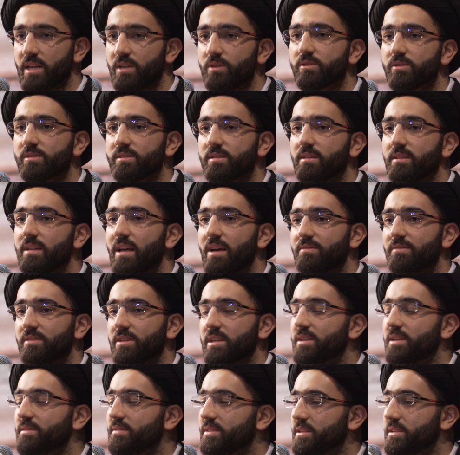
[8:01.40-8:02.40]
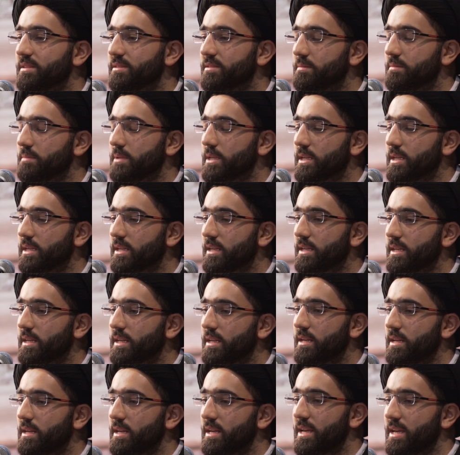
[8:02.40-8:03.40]
you still haven't given it to me.
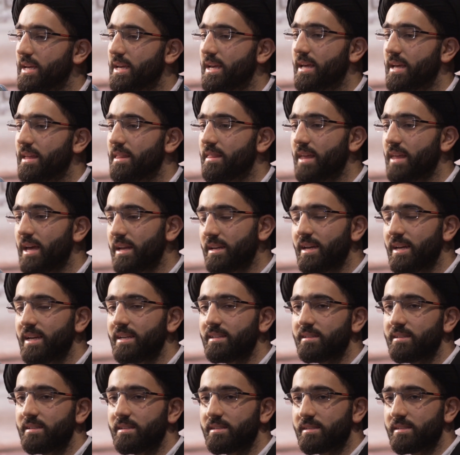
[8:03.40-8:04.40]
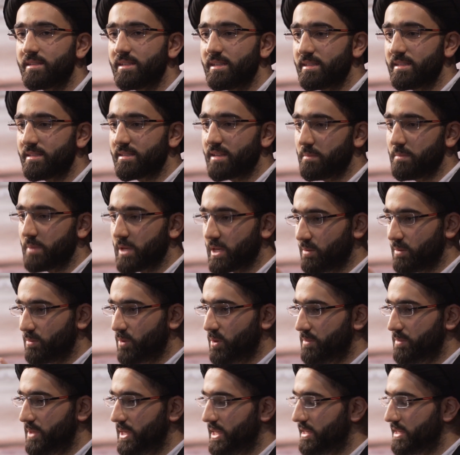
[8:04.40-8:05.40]
That night, he sees Amir
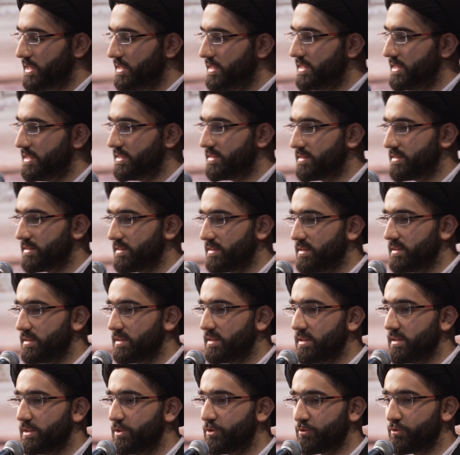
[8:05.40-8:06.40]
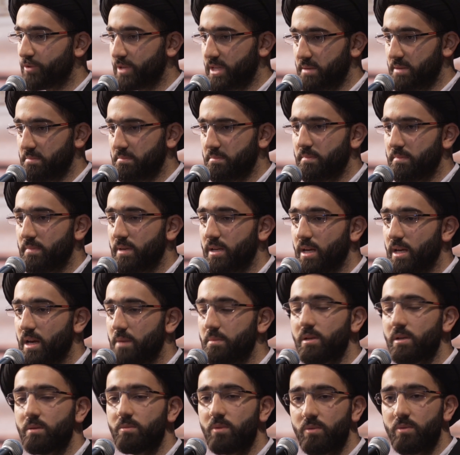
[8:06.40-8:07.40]
al-Mu'mineen in his dream.
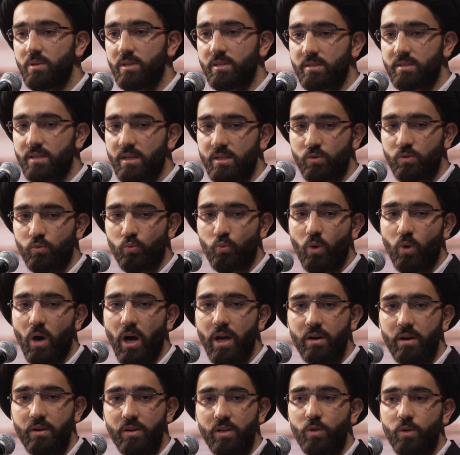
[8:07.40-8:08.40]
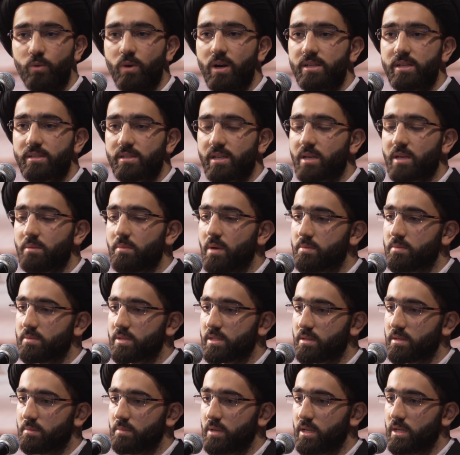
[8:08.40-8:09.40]
Amir al-Mu'mineen says, why aren't you asking Imam
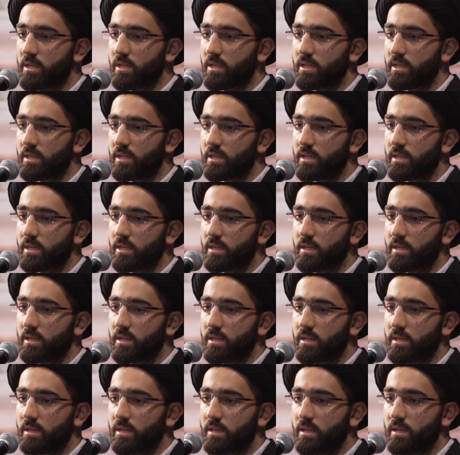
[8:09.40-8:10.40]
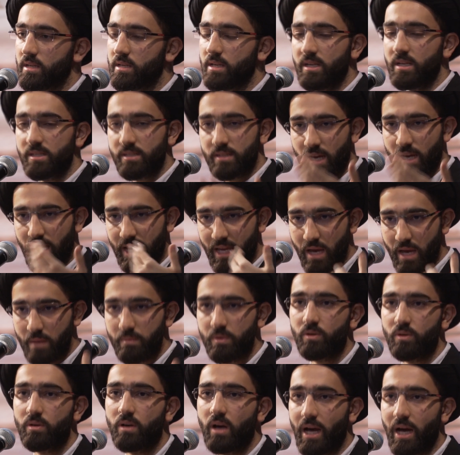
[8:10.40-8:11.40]
Zaman? Yes, I
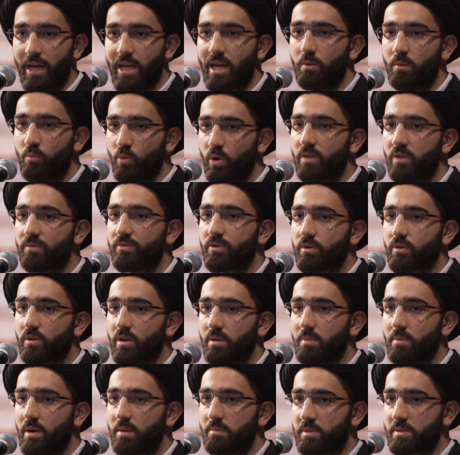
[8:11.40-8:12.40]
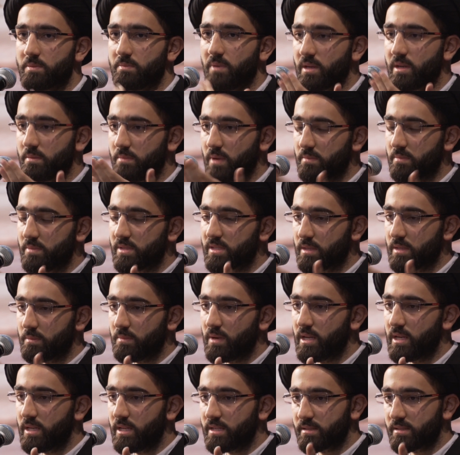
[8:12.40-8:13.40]
am one of your Imams, but Imam
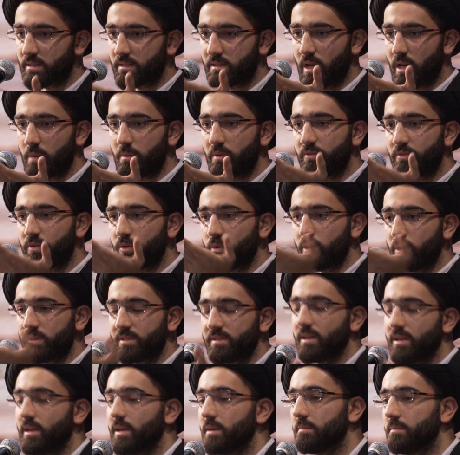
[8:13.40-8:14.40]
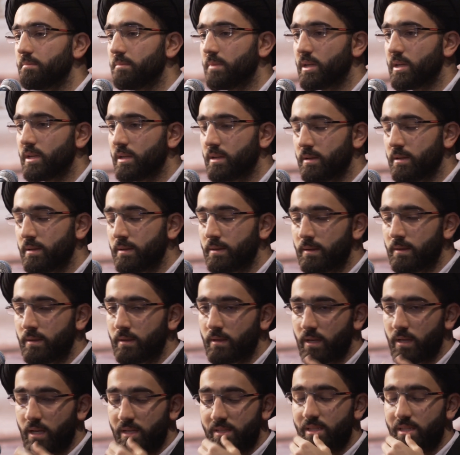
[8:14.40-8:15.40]
Zaman is the time of your time.
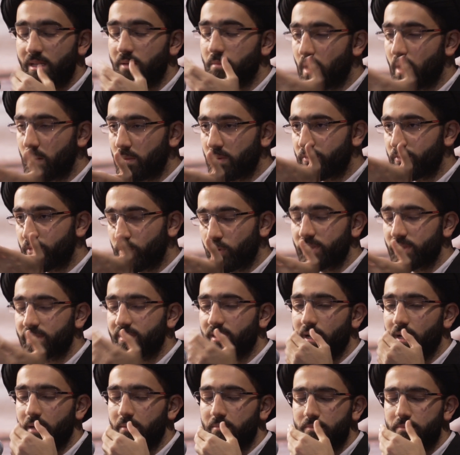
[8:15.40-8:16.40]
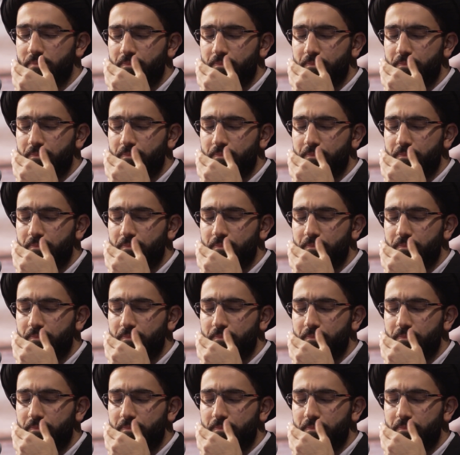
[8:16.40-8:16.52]
Is the Imam of your time.